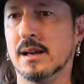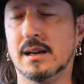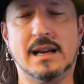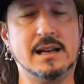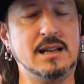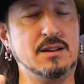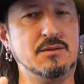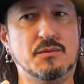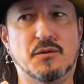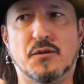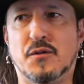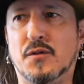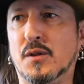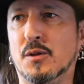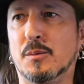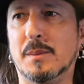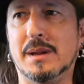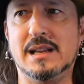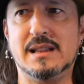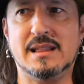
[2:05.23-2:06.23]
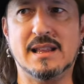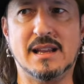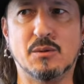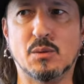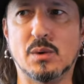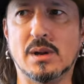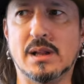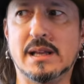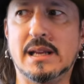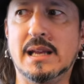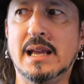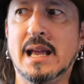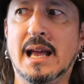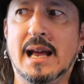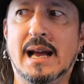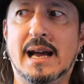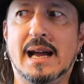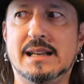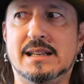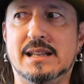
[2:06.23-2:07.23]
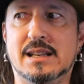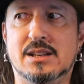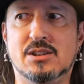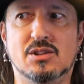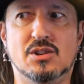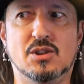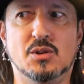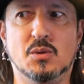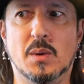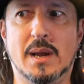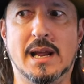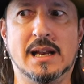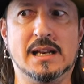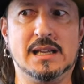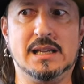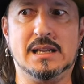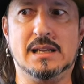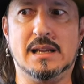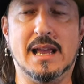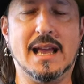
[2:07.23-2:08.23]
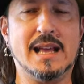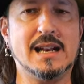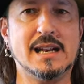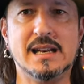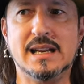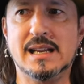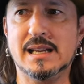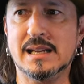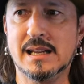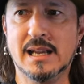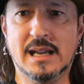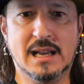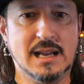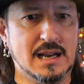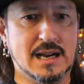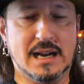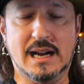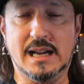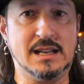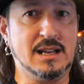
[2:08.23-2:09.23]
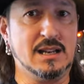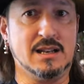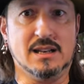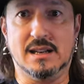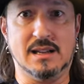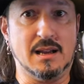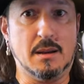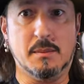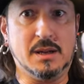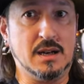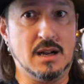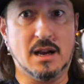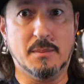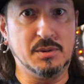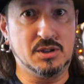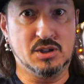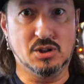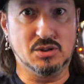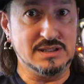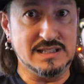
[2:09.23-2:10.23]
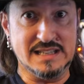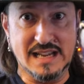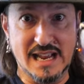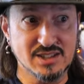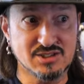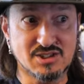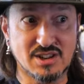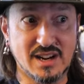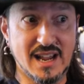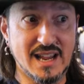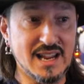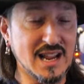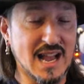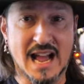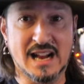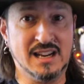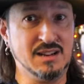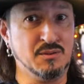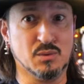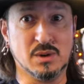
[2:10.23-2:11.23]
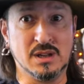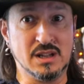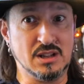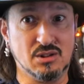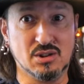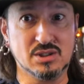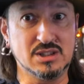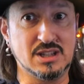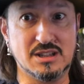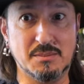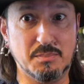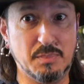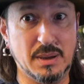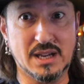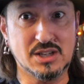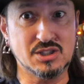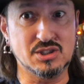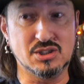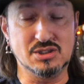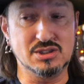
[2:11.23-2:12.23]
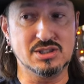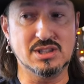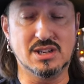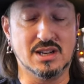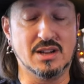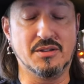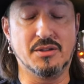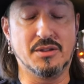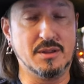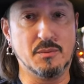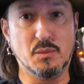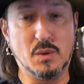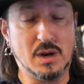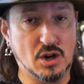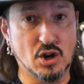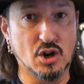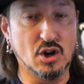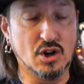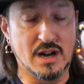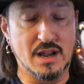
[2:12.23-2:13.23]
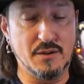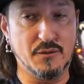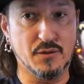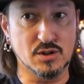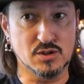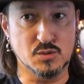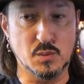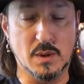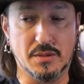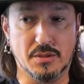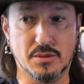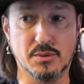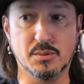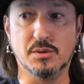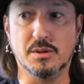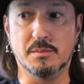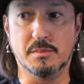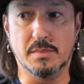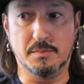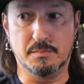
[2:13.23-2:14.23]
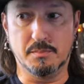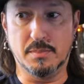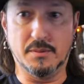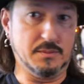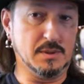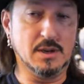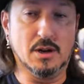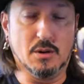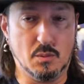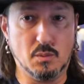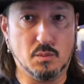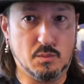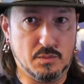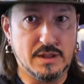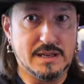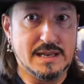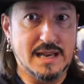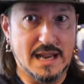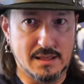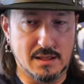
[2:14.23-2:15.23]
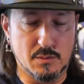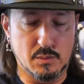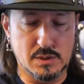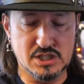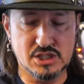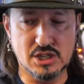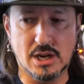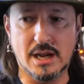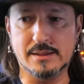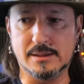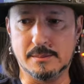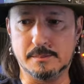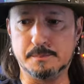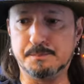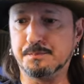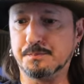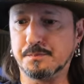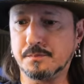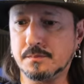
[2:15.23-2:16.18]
I didn't film anything really. I didn't do any editing. I didn't, I mean, up until yesterday, I didn't even really looked at the pictures other than when her and I first went through them, you know, the day that we shot them.